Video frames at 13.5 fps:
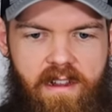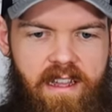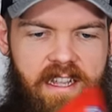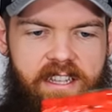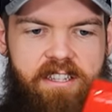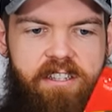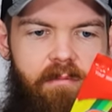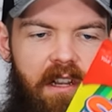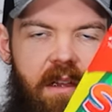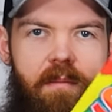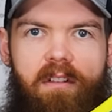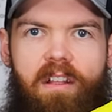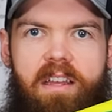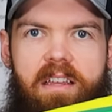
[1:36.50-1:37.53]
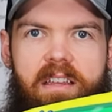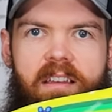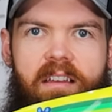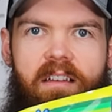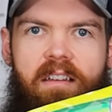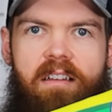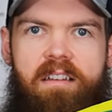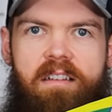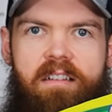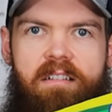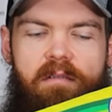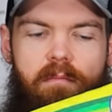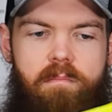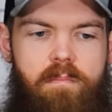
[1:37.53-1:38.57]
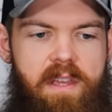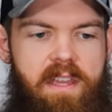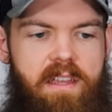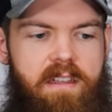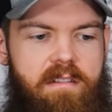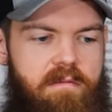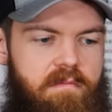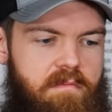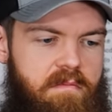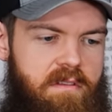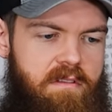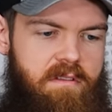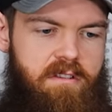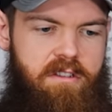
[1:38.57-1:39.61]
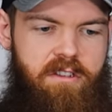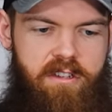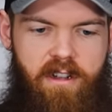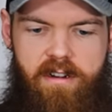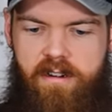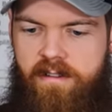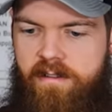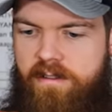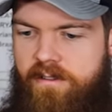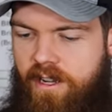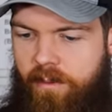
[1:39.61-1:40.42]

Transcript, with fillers: I guess some type of like big sucker or